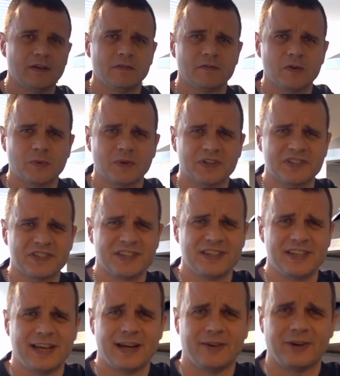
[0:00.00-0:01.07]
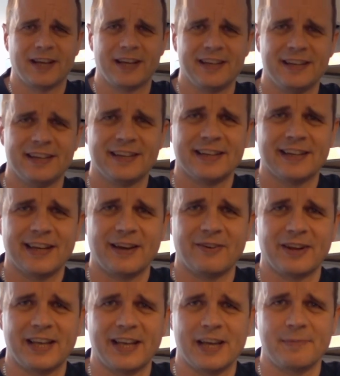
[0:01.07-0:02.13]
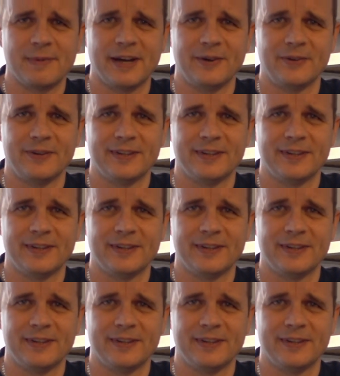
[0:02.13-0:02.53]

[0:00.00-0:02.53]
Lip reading: If you want to see how they came out,